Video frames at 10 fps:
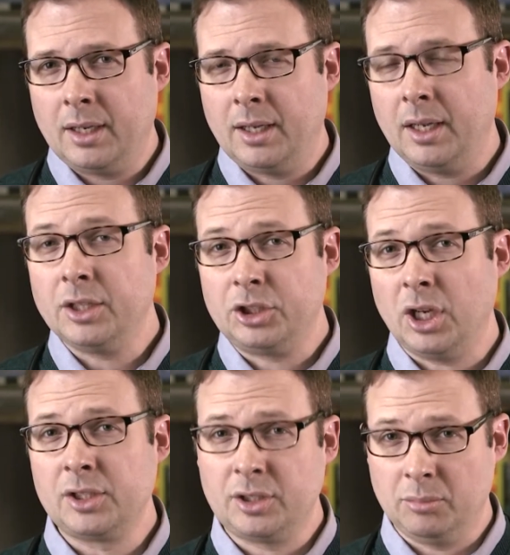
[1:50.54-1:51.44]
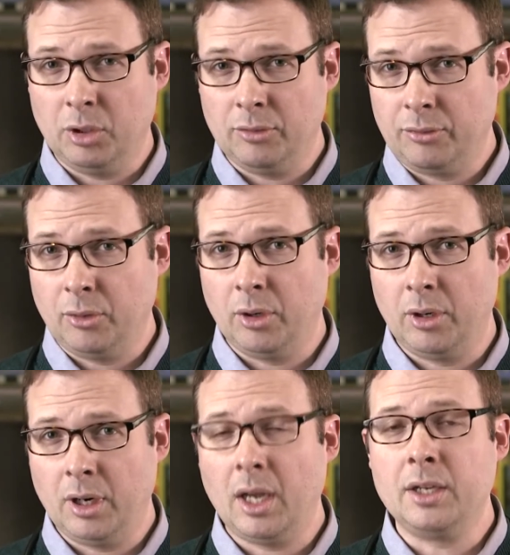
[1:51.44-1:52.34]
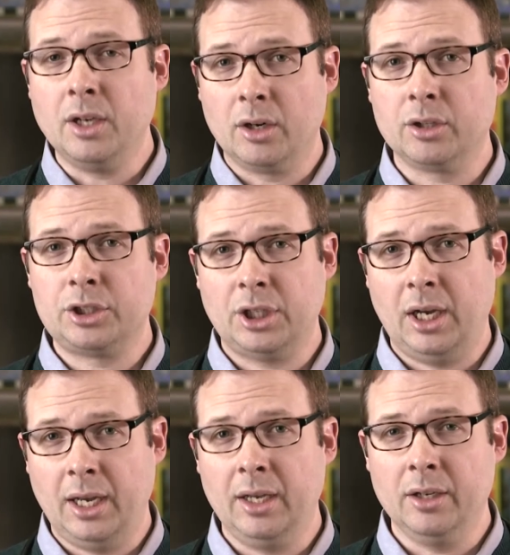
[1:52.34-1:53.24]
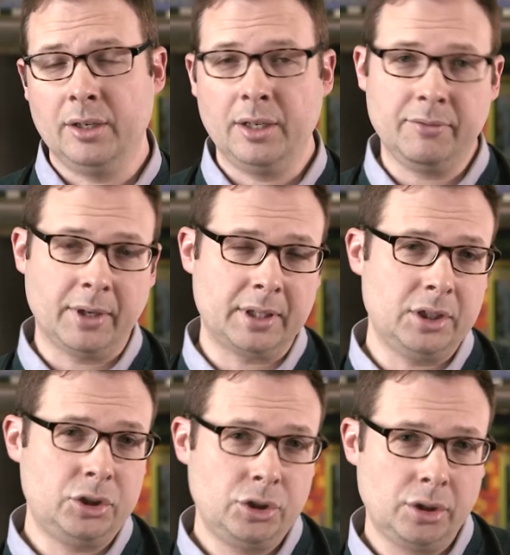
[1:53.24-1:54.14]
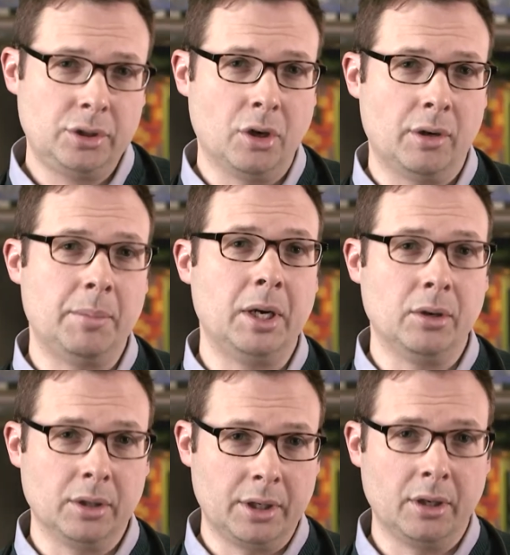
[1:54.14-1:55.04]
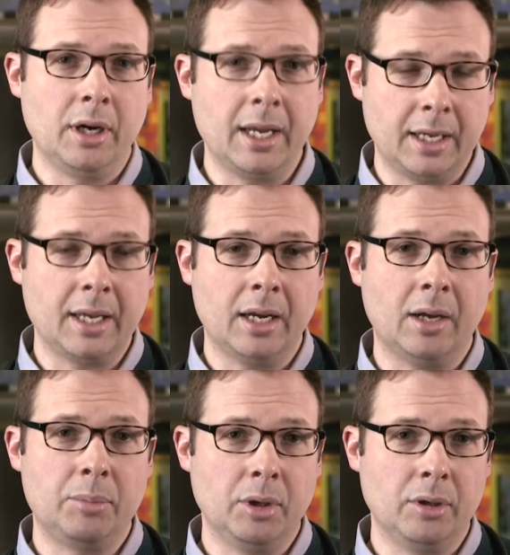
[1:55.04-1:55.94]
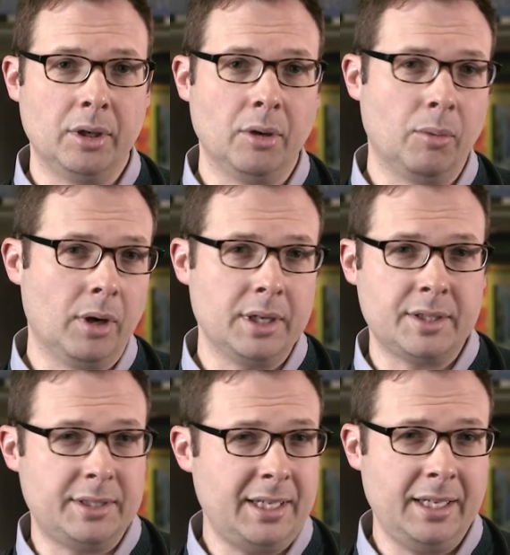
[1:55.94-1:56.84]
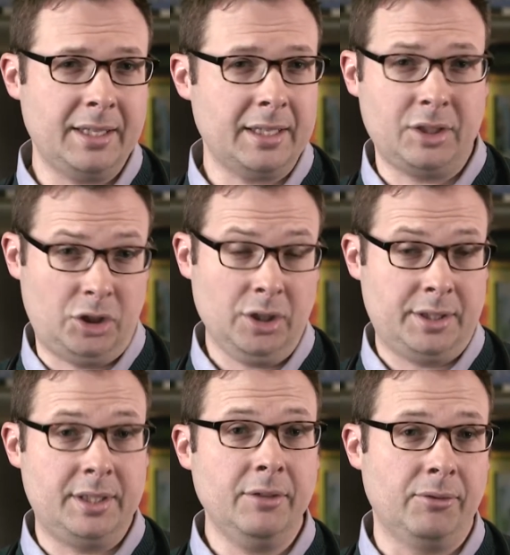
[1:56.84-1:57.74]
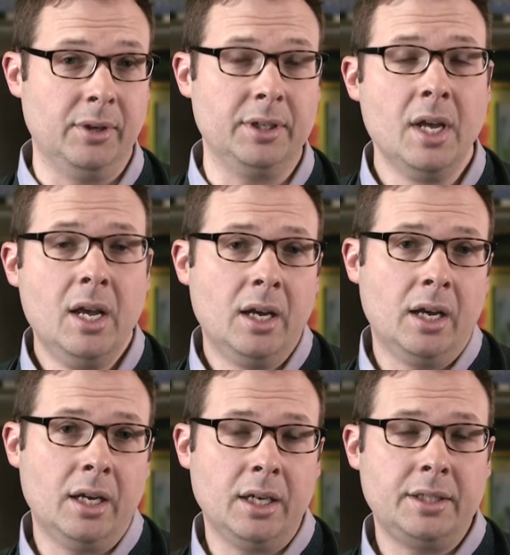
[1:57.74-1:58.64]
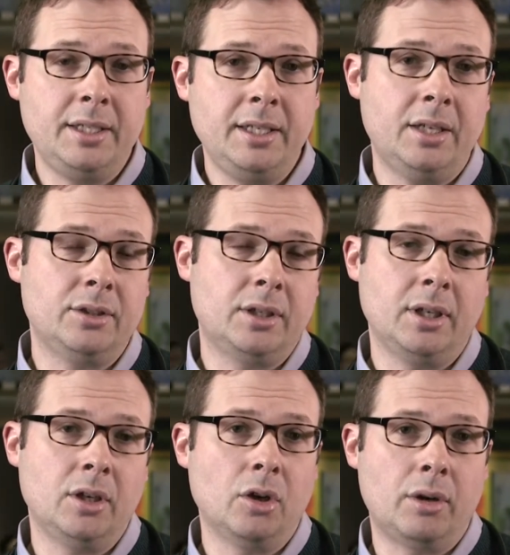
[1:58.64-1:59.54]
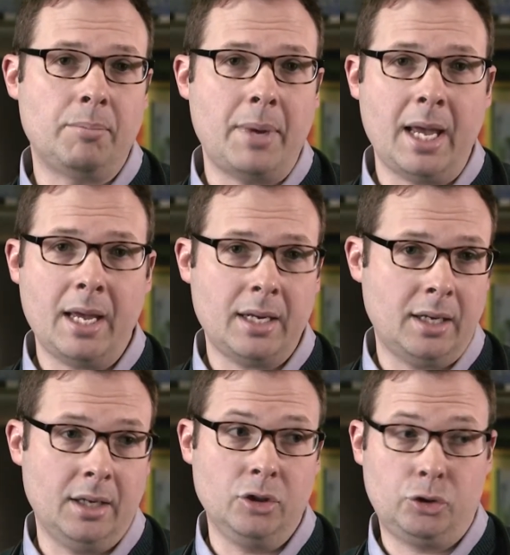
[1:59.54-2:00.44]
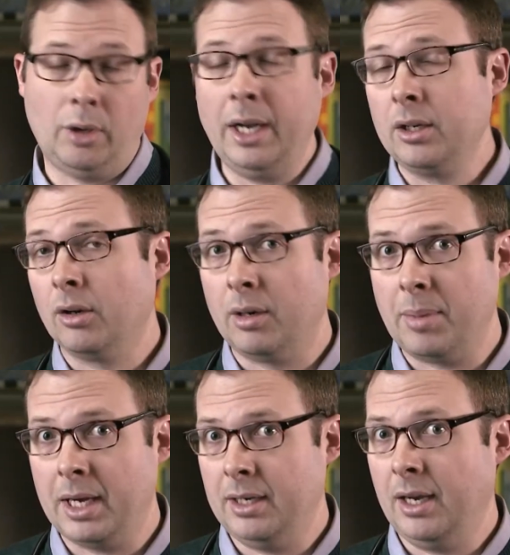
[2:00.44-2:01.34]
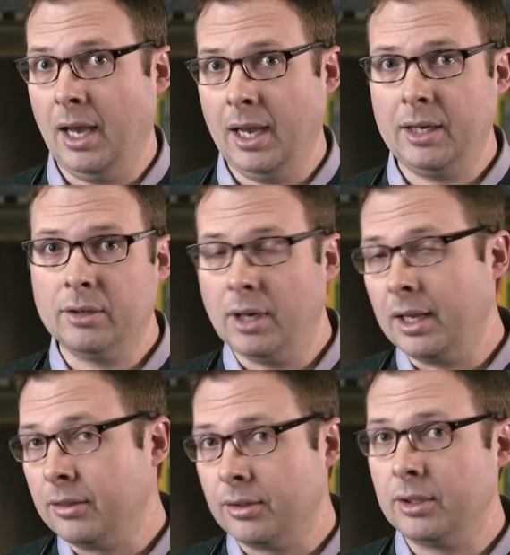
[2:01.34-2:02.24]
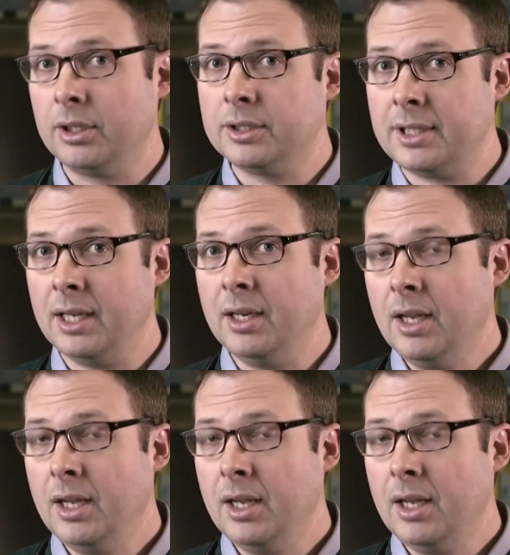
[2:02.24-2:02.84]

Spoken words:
adjustable for a younger child. In fact, they should go to bed earlier and get up earlier, whereas a teen, that's just different. A teenager can go to bed and try to go to bed at 9 or 9:30 or 10,